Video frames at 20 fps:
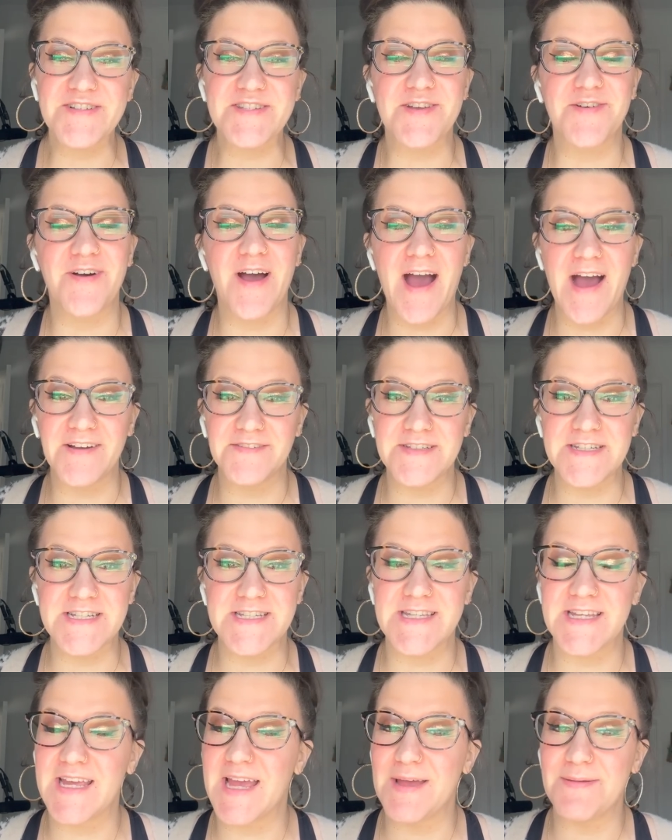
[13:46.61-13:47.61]
So
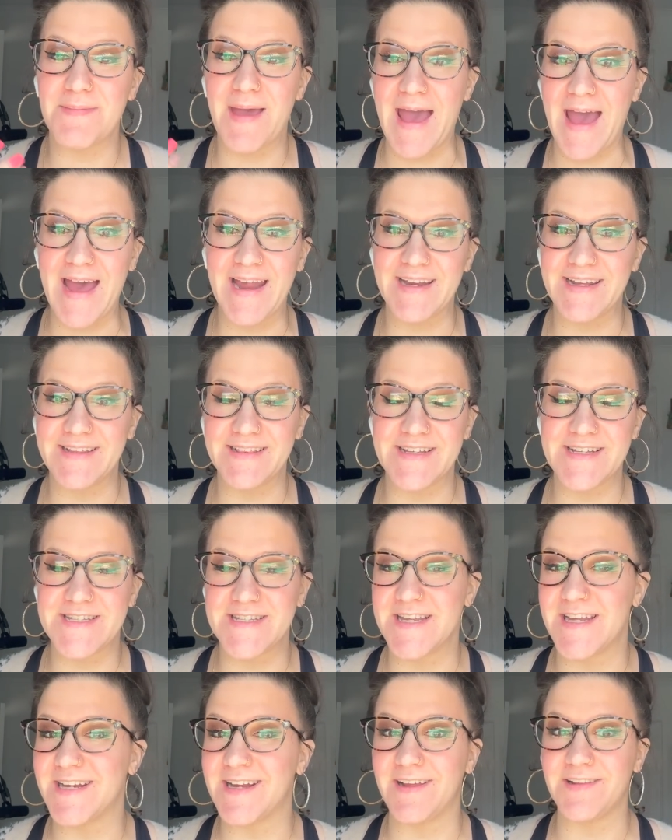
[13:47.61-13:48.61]
obviously I'm adding this
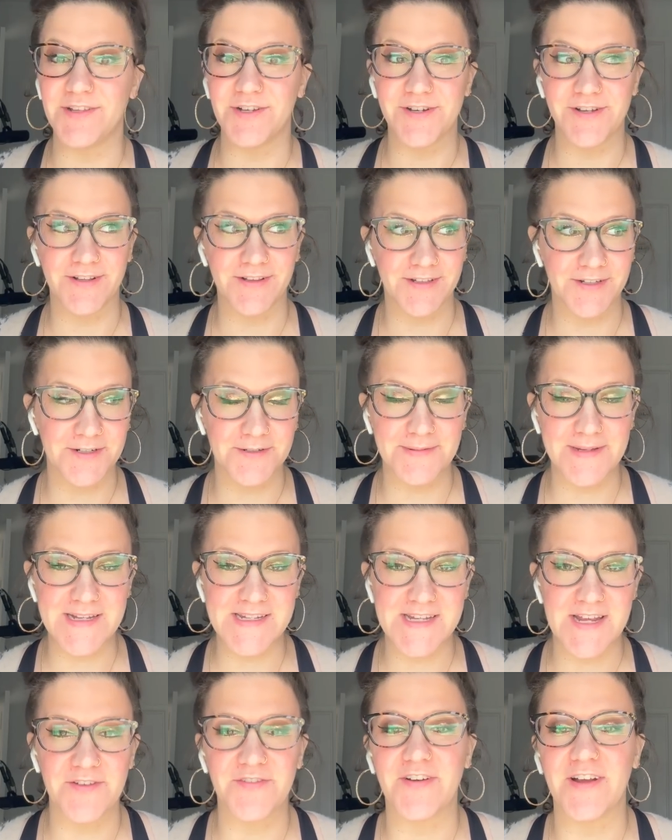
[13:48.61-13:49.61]
in. I look a little bit
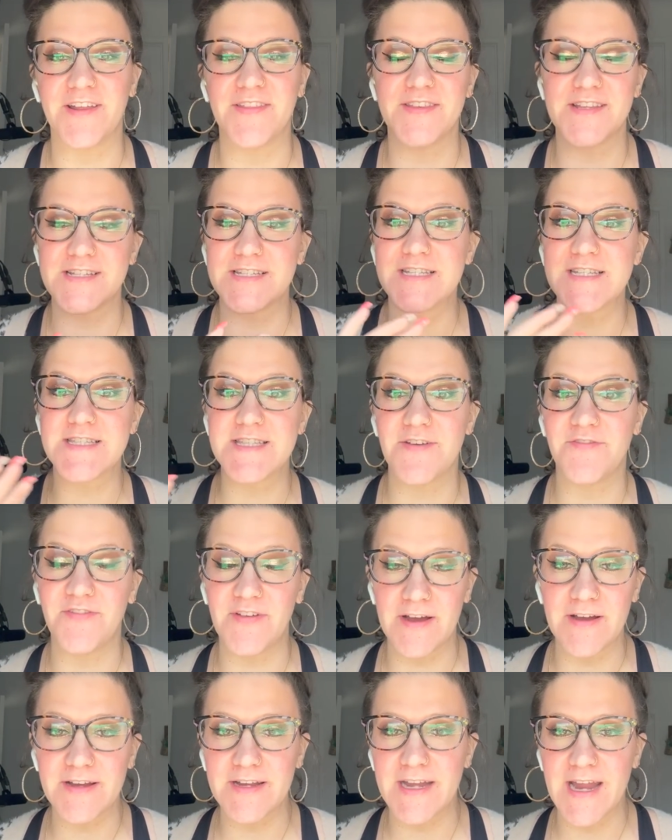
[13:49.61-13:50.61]
different. This is the
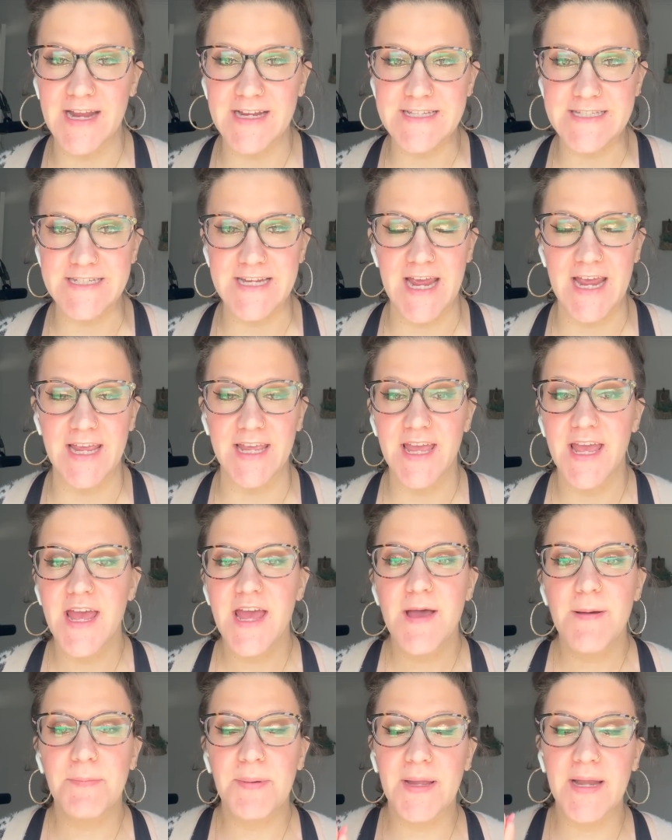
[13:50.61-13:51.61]
very next day,
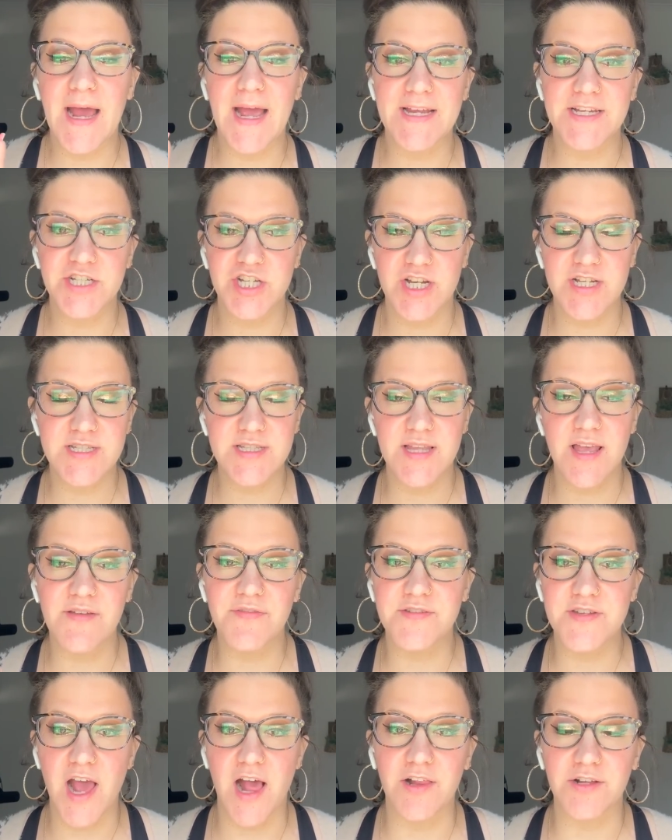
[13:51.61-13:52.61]
but I just
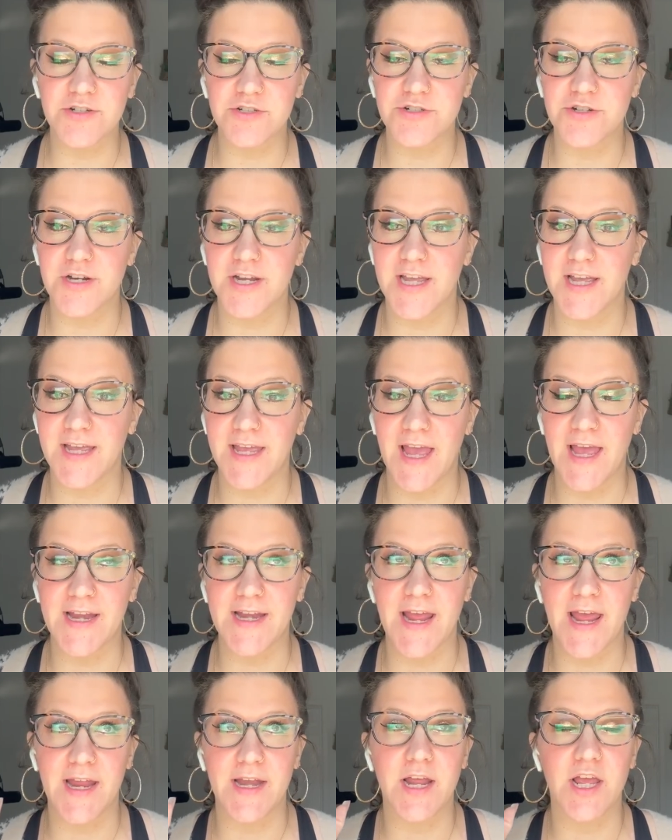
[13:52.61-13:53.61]
left Dollar Tree again.
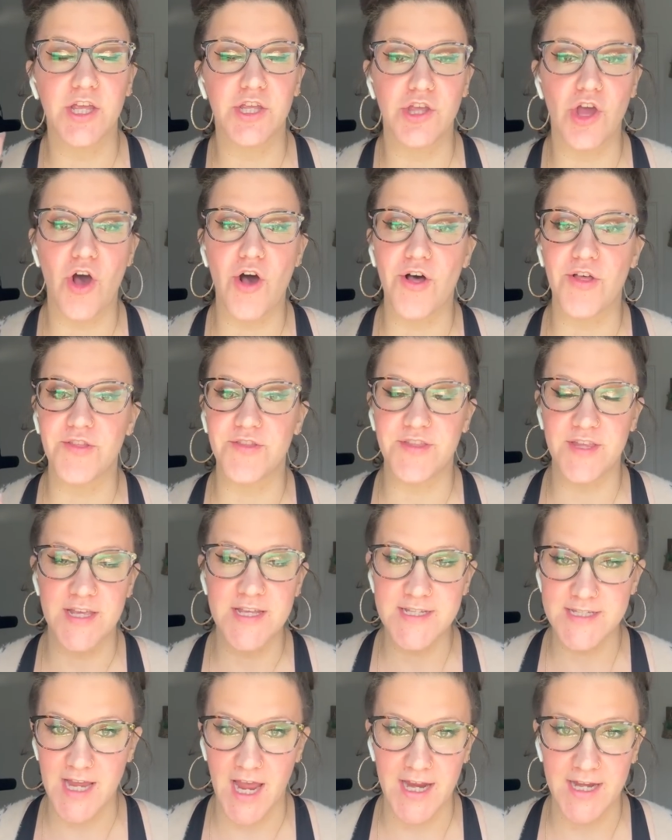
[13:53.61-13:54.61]
And y'all,
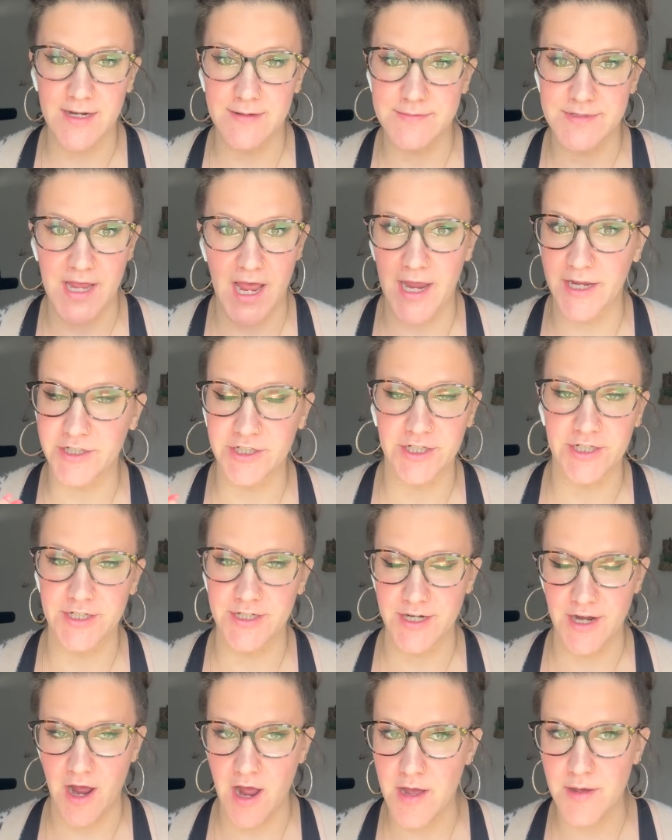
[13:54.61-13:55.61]
these items I could
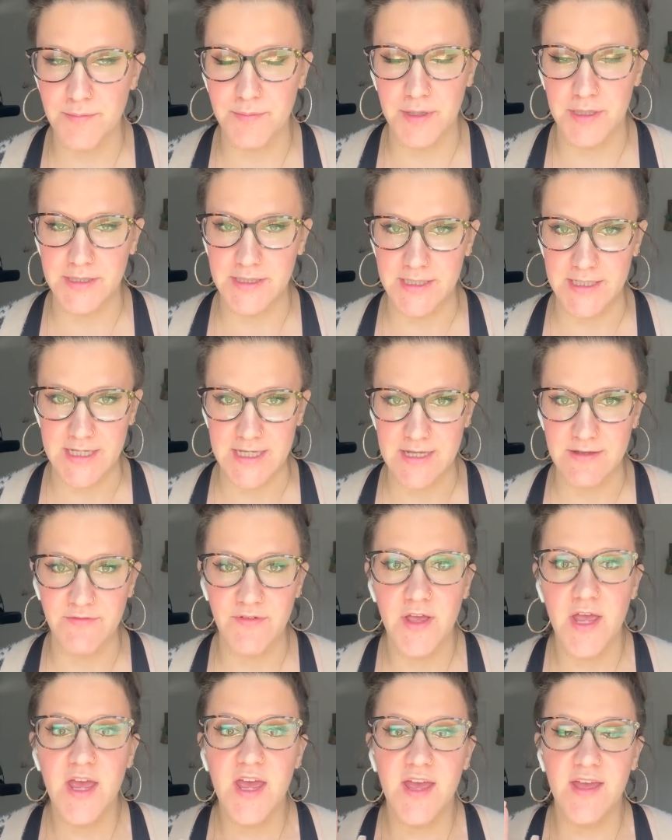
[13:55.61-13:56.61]
not
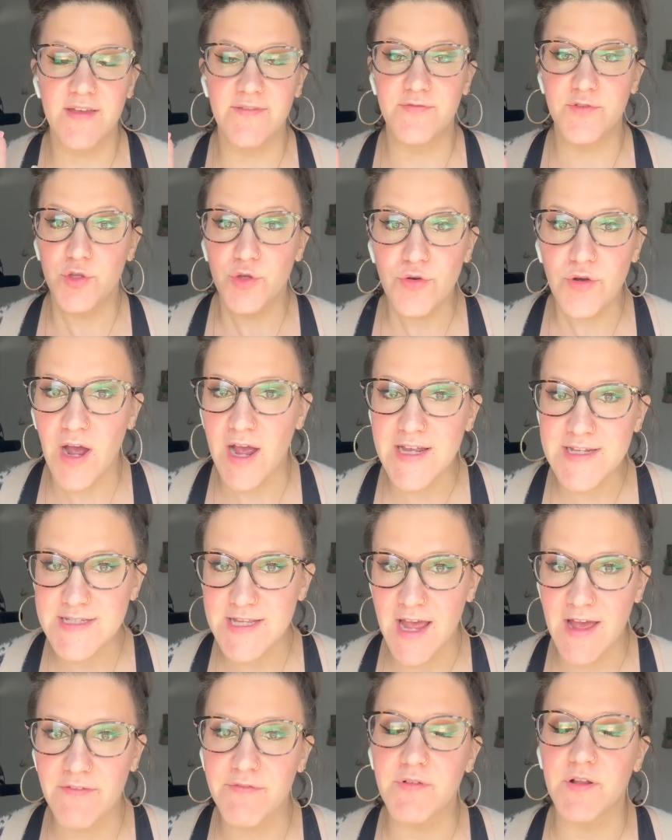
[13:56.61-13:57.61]
believe. If you
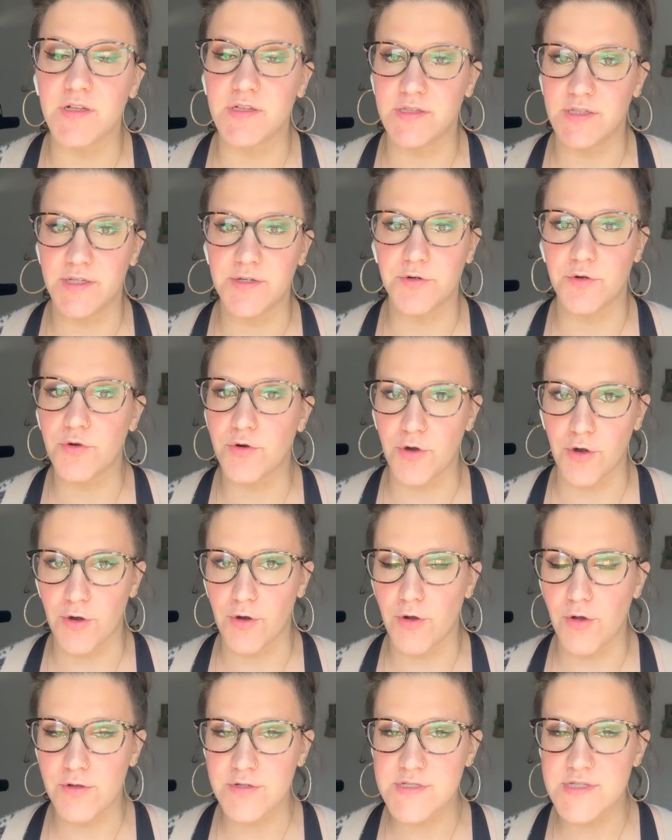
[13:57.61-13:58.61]
guys have little
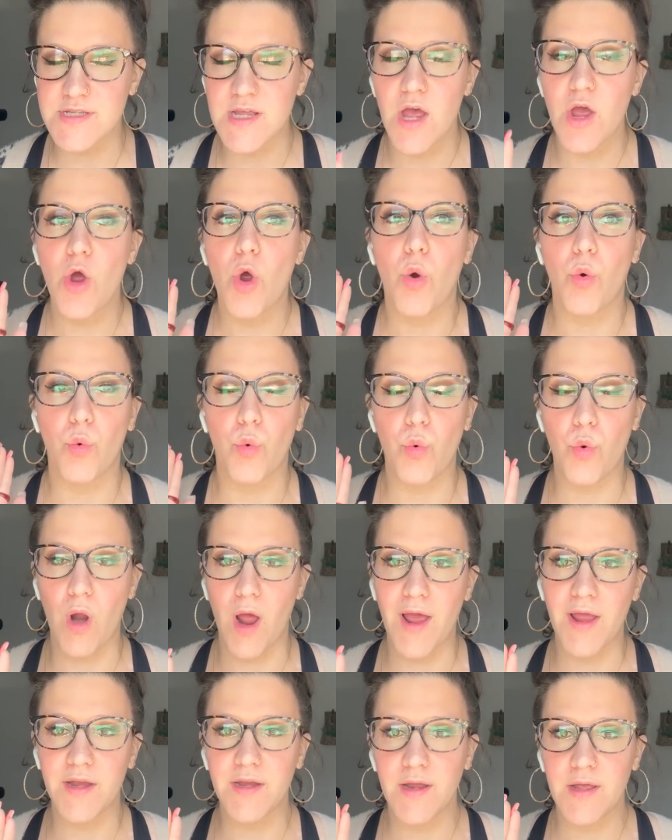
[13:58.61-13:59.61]
girls,
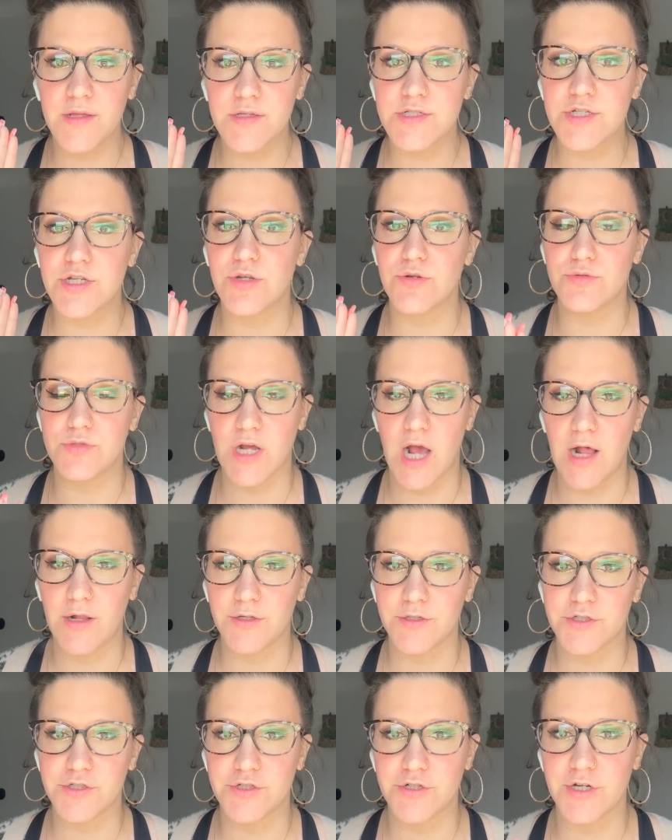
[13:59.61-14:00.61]
run to
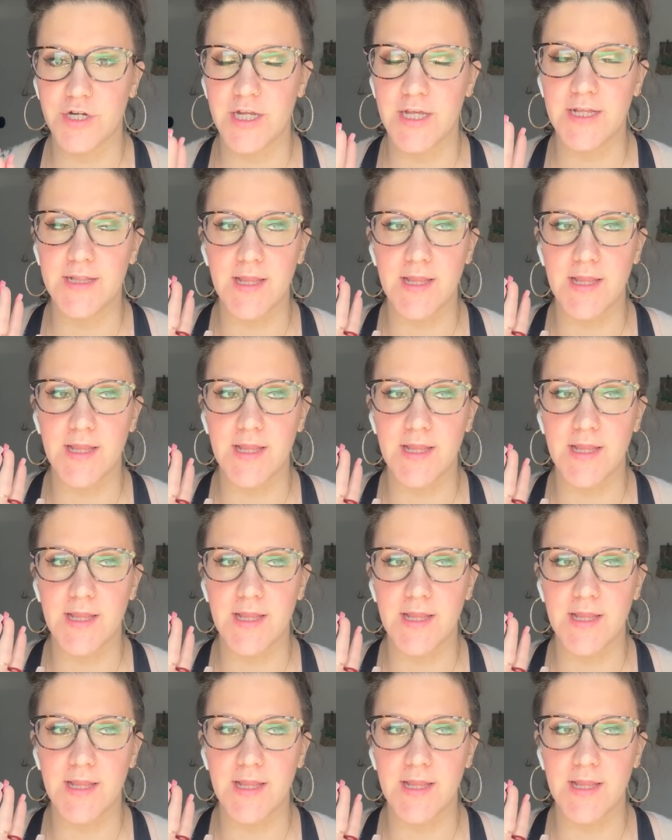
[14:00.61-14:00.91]
Dollar Tree.